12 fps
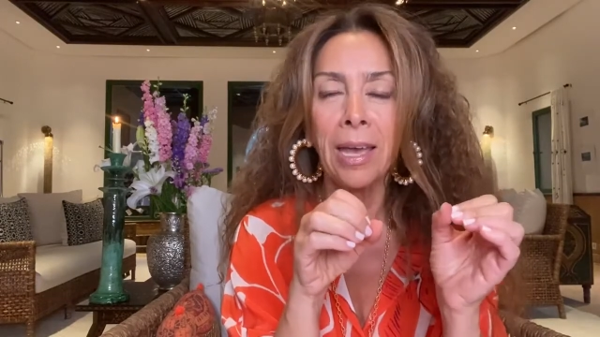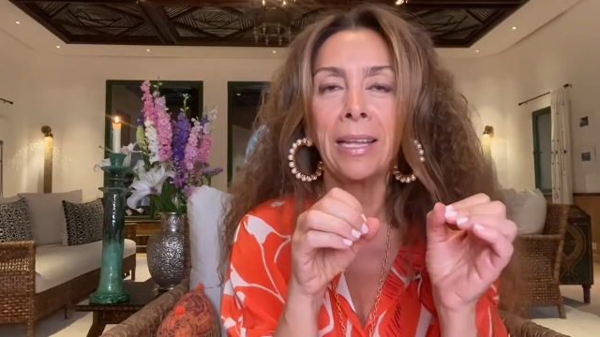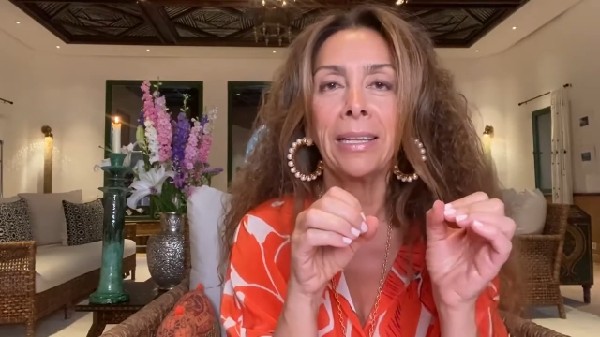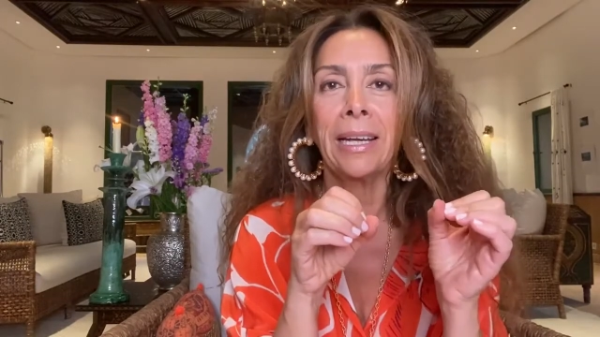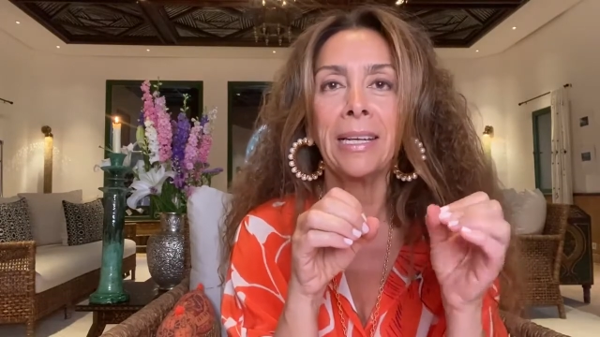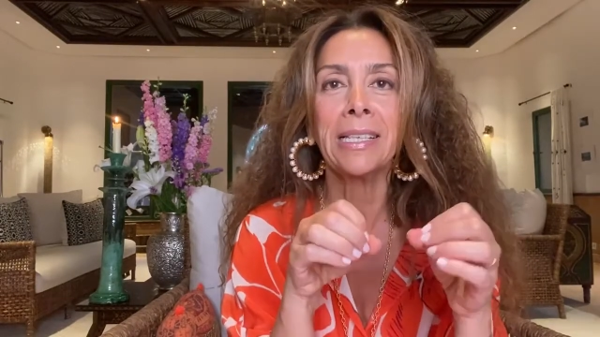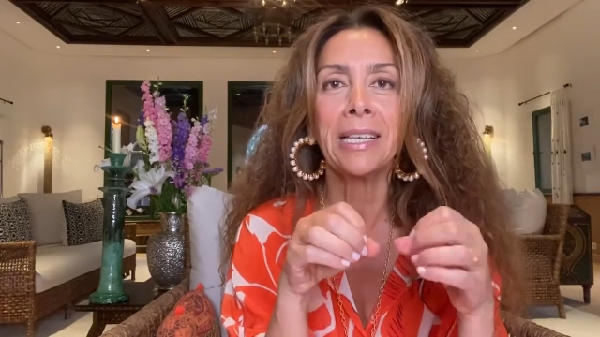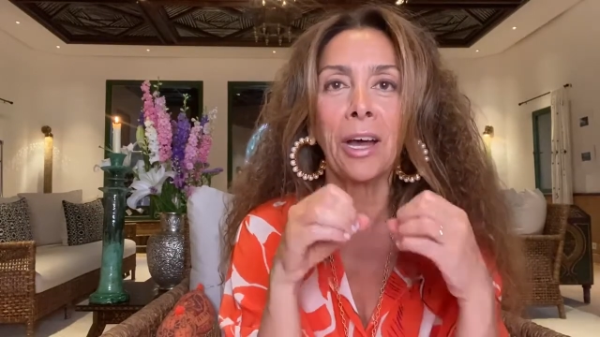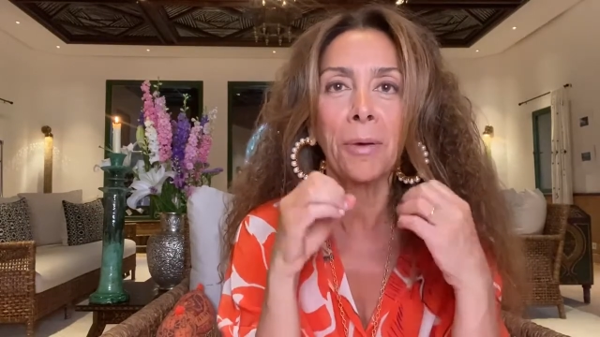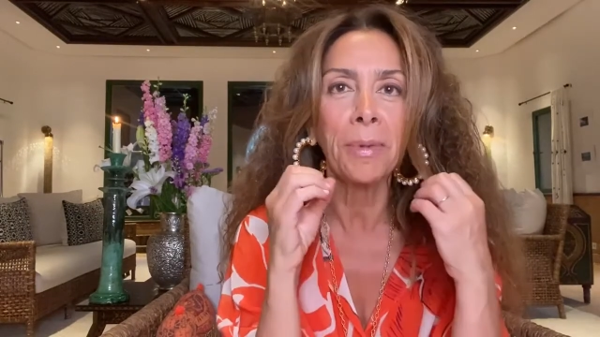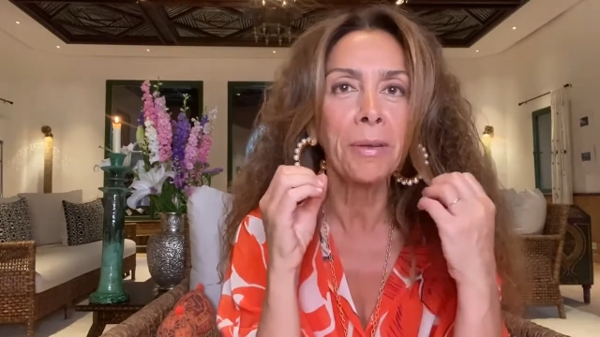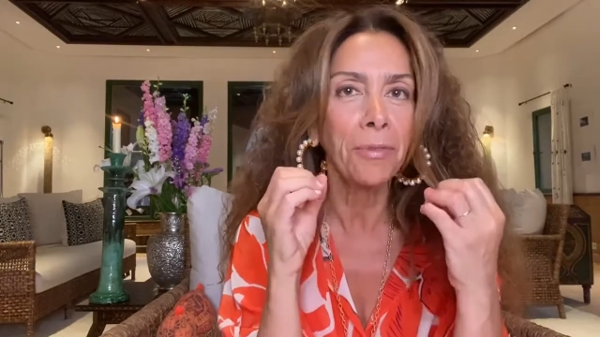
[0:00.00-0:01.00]
that is
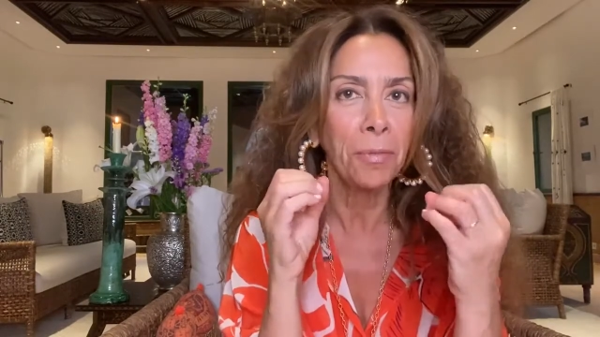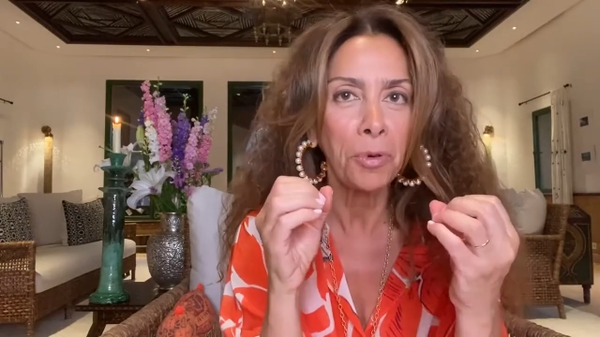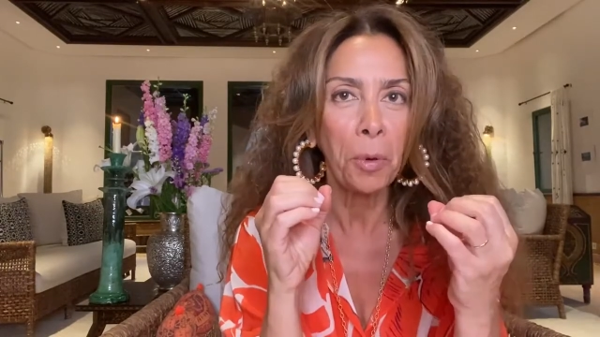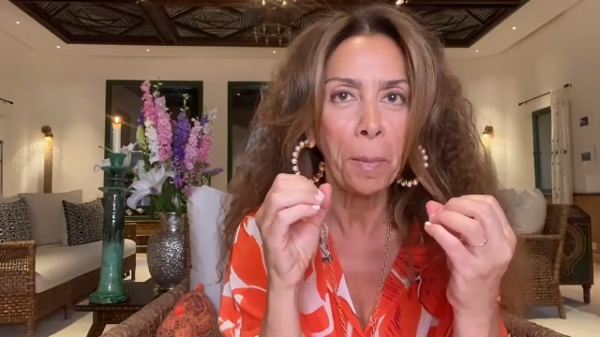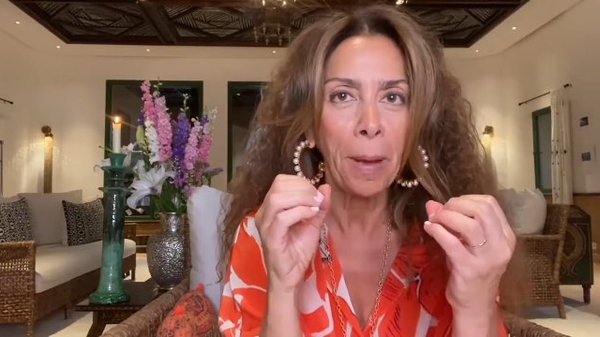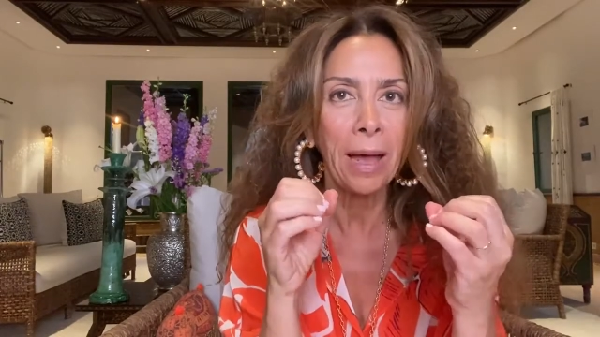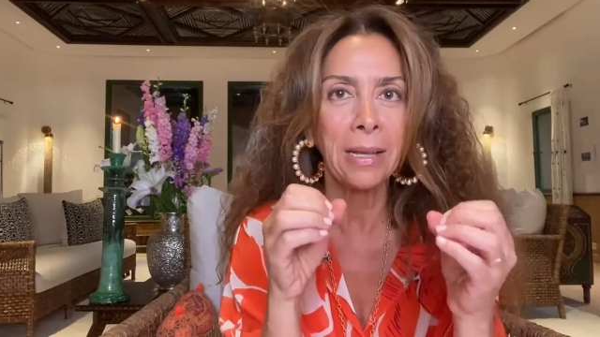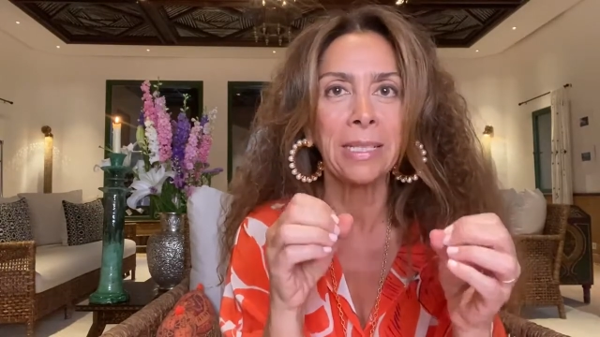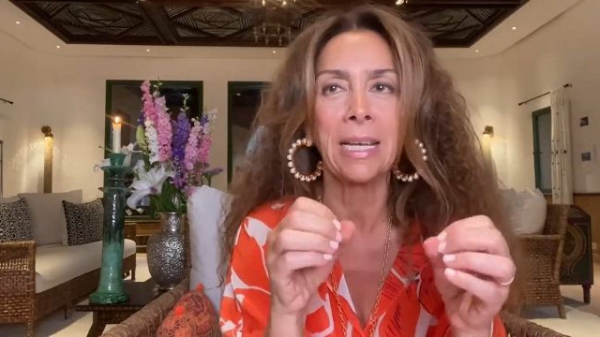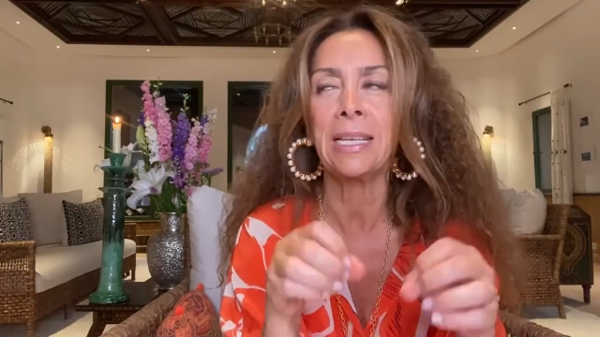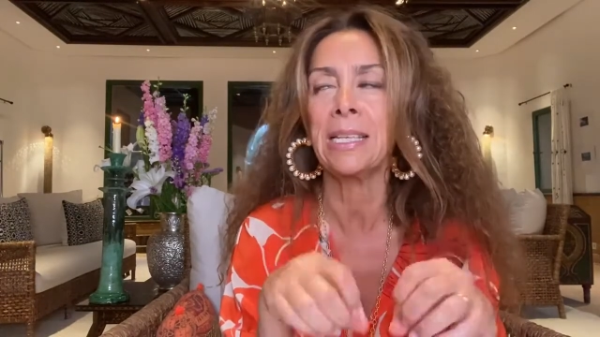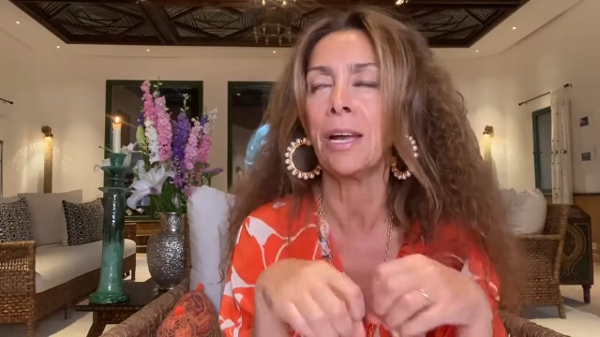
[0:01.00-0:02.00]
coming from your past,
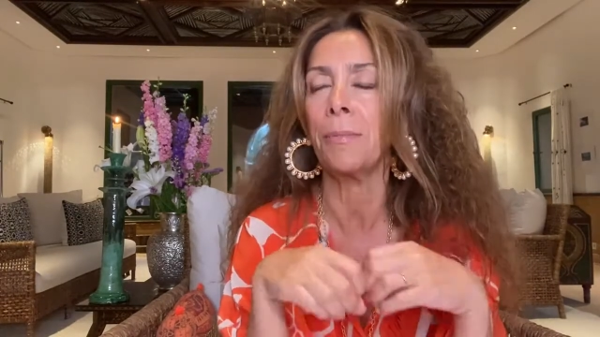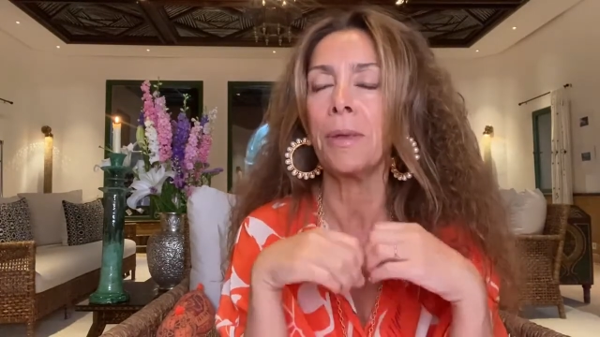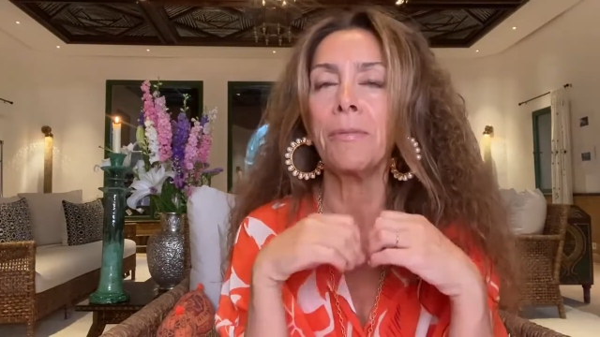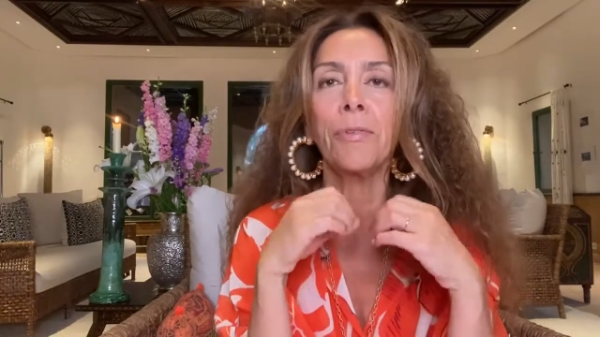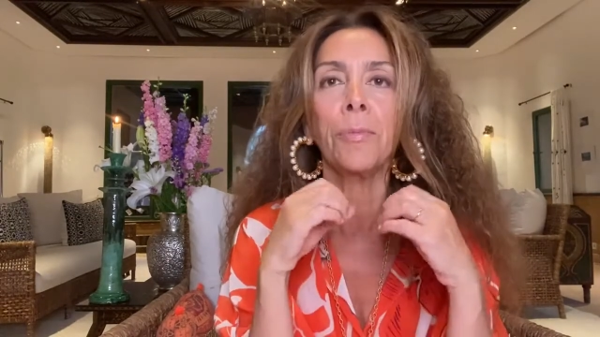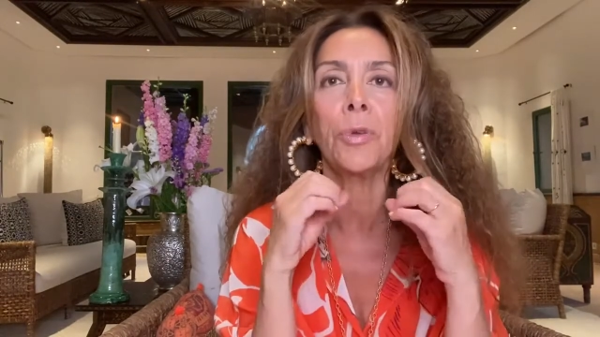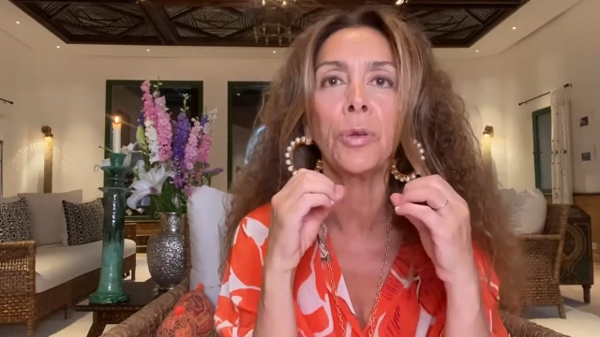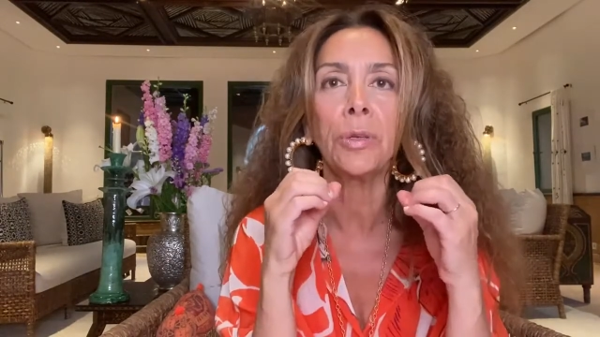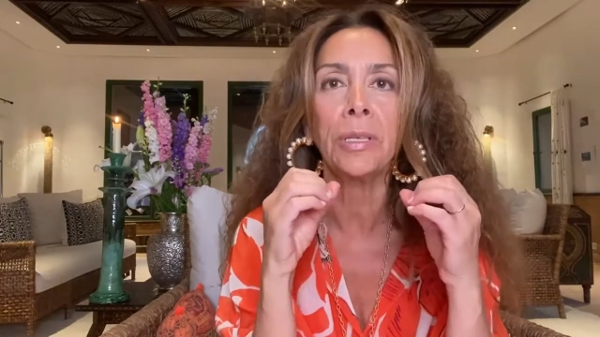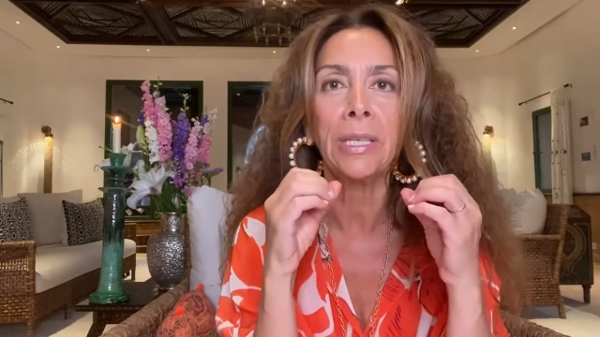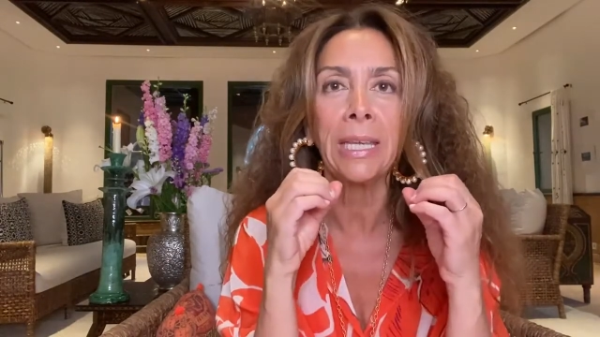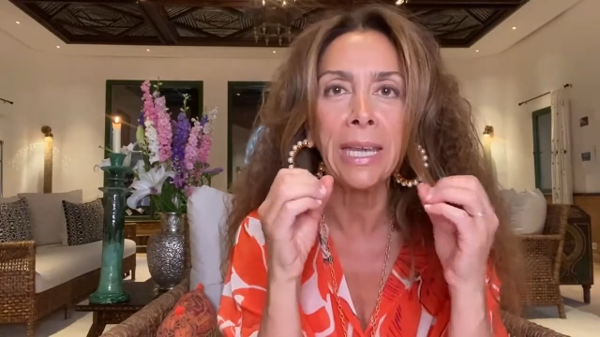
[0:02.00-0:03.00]
that is coming from your
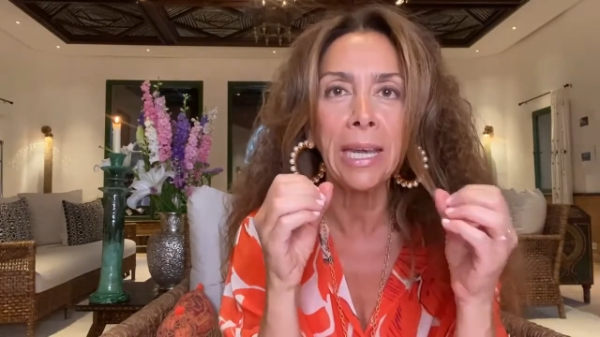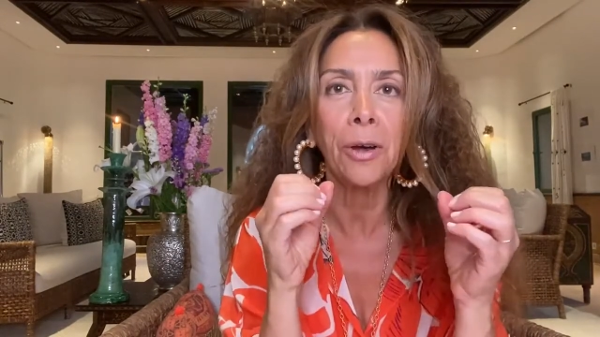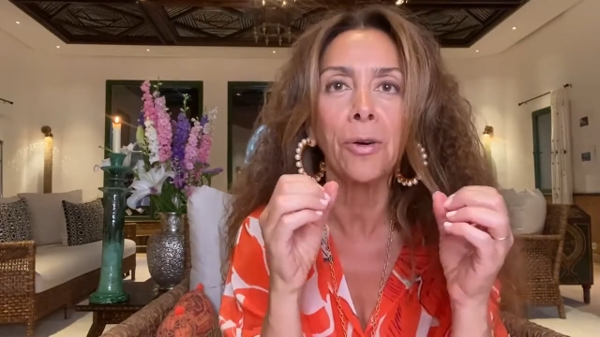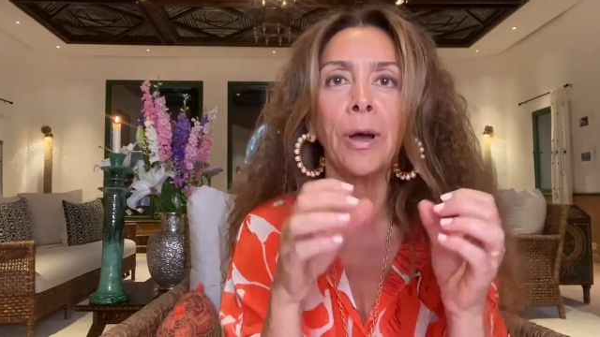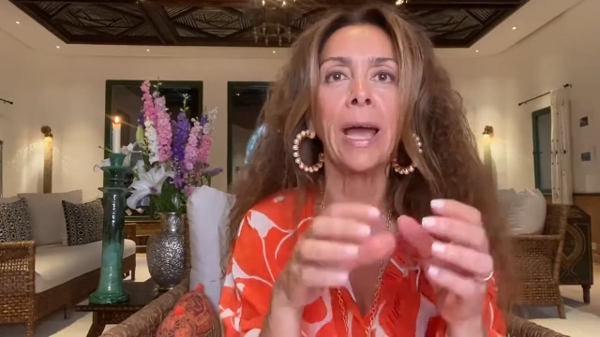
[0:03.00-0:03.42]
ego,